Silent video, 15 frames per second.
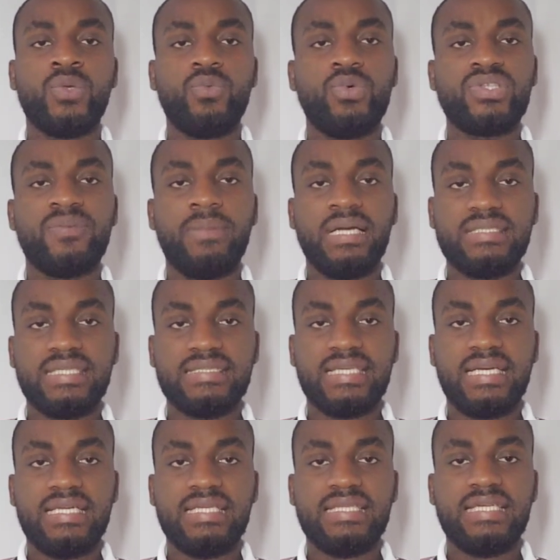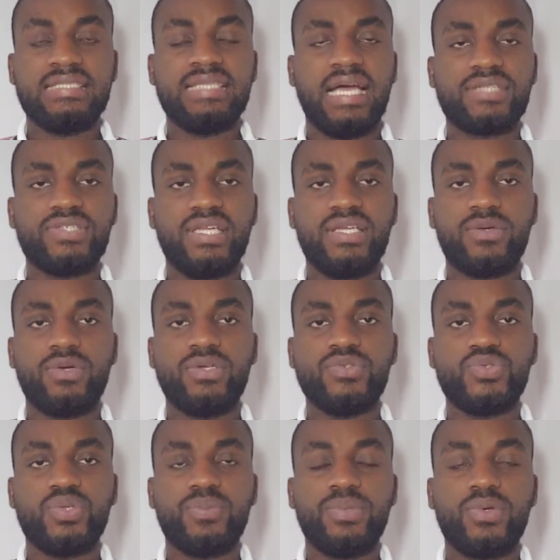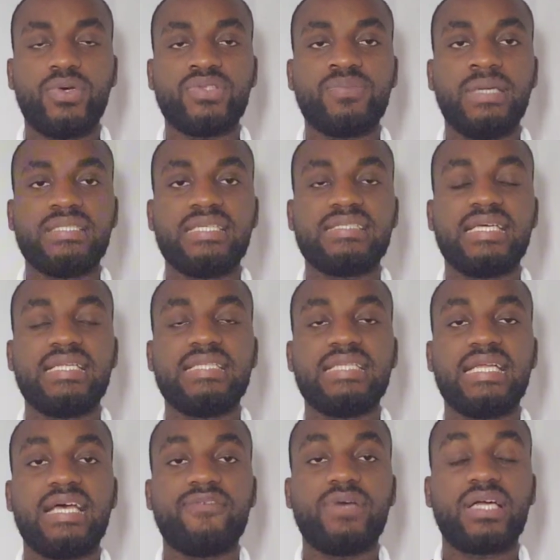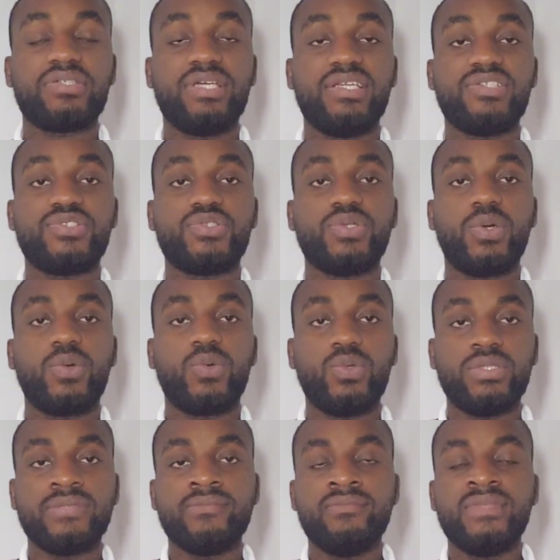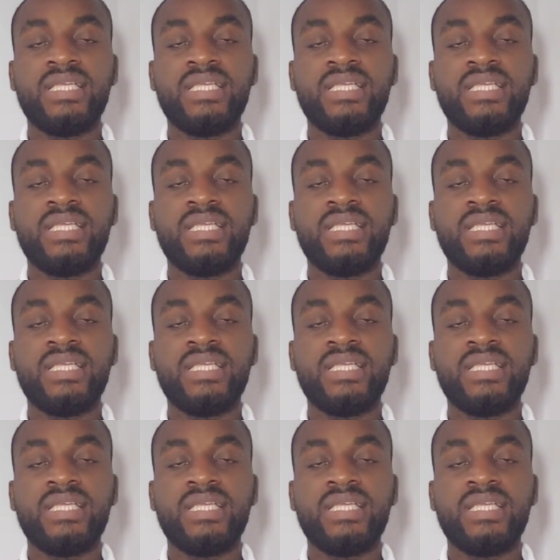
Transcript: what Manchester United is actually going through, because Manchester United have actually struggled